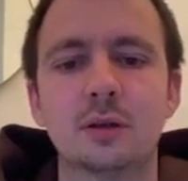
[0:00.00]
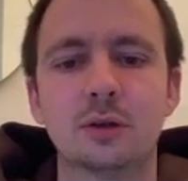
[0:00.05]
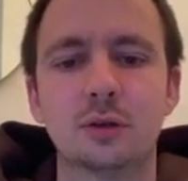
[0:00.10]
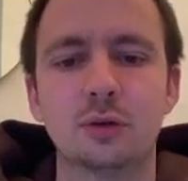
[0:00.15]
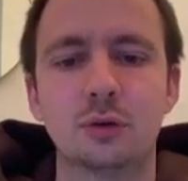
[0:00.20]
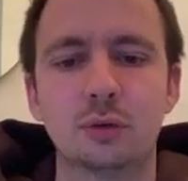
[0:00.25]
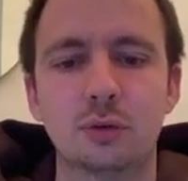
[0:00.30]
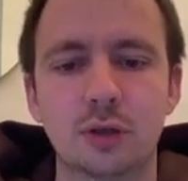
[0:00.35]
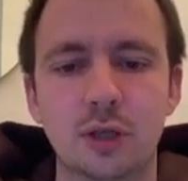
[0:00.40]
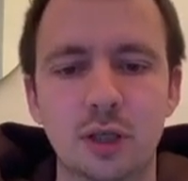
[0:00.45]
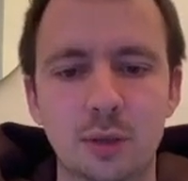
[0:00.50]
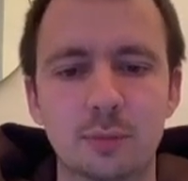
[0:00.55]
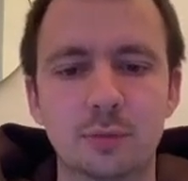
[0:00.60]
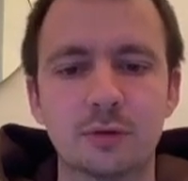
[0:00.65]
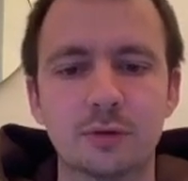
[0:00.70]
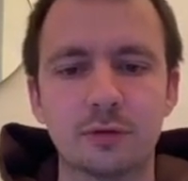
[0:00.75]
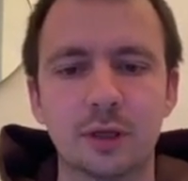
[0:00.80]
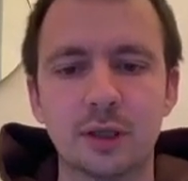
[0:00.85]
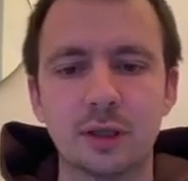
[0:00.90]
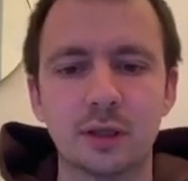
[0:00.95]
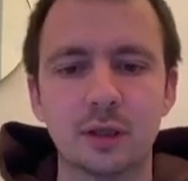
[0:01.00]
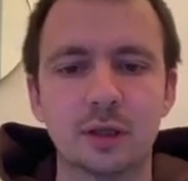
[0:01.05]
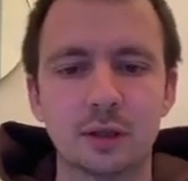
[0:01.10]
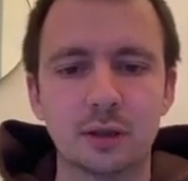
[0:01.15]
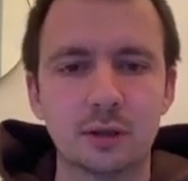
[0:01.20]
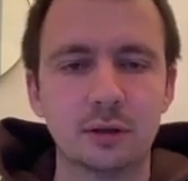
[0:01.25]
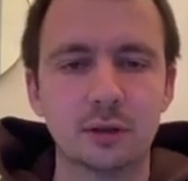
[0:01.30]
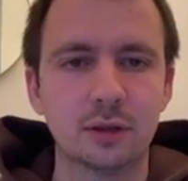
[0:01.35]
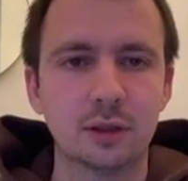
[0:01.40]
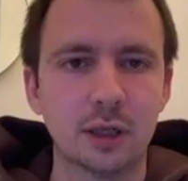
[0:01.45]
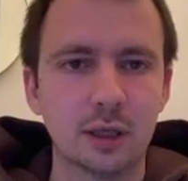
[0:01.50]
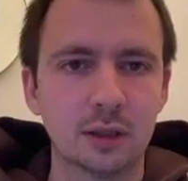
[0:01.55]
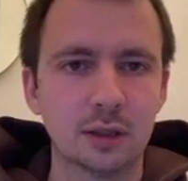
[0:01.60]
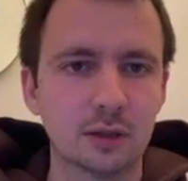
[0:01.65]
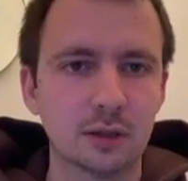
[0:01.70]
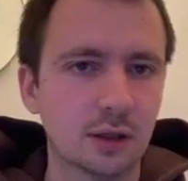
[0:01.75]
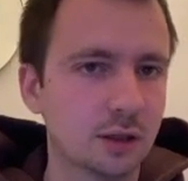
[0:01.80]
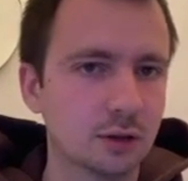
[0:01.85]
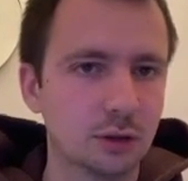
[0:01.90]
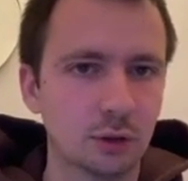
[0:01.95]
you keep threatening till the
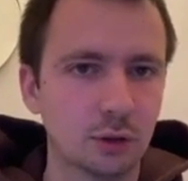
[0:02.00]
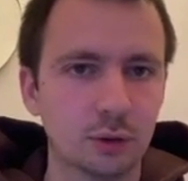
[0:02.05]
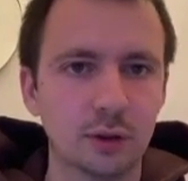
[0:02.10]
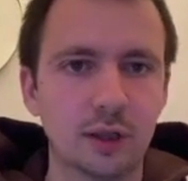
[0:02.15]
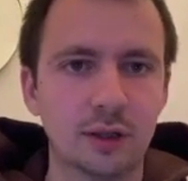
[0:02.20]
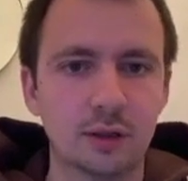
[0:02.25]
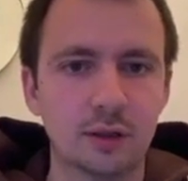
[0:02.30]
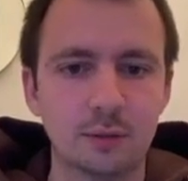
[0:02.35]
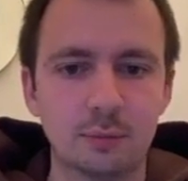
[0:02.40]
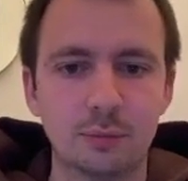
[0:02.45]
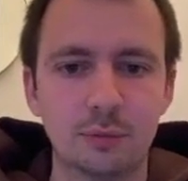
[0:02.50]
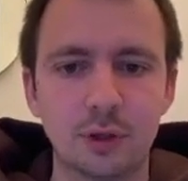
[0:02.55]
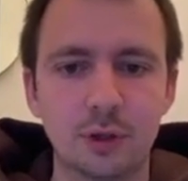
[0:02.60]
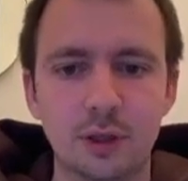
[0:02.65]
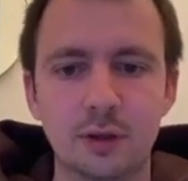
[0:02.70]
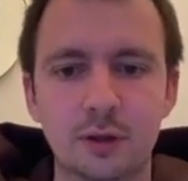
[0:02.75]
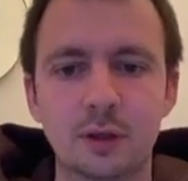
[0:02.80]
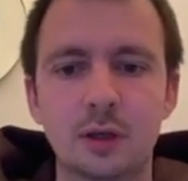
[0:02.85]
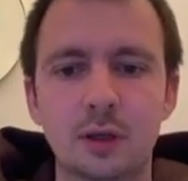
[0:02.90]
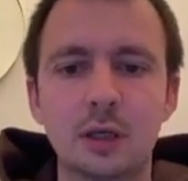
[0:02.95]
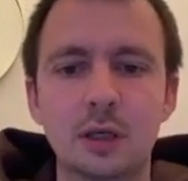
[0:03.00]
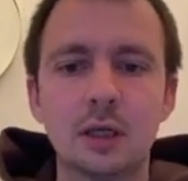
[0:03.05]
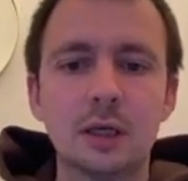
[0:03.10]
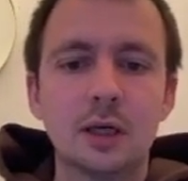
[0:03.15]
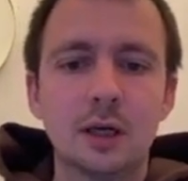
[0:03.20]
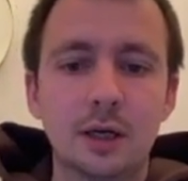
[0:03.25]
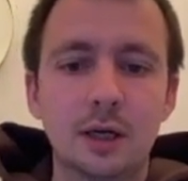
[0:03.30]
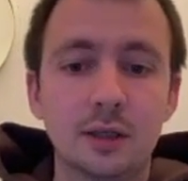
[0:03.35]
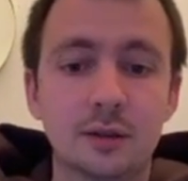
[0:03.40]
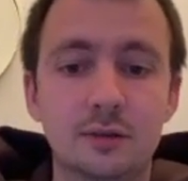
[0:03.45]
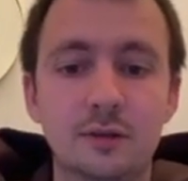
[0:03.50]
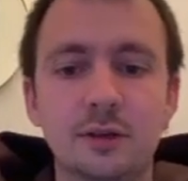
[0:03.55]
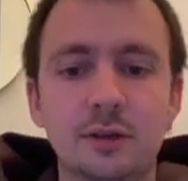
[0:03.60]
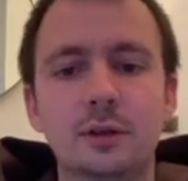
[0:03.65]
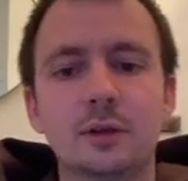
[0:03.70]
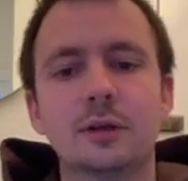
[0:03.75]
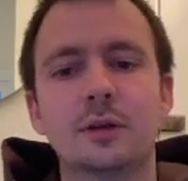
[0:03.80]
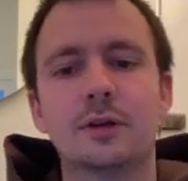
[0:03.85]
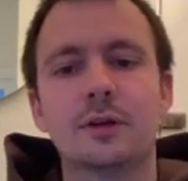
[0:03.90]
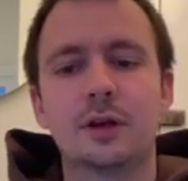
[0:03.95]
end and don't let them breathe
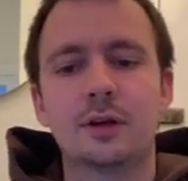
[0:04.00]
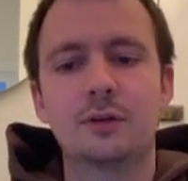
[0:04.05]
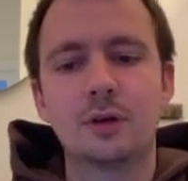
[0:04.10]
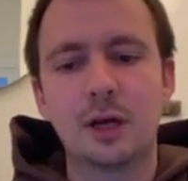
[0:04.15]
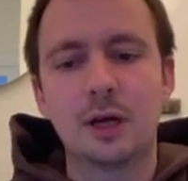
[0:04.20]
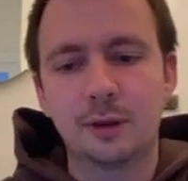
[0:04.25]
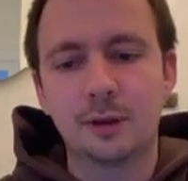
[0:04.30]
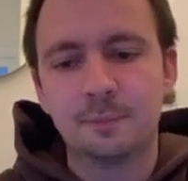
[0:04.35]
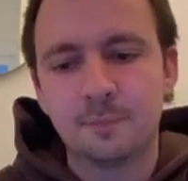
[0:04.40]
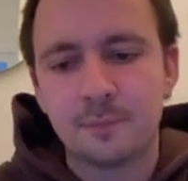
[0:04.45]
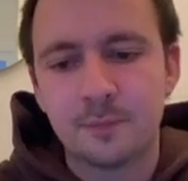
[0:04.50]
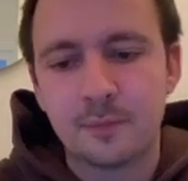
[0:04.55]
until they crack.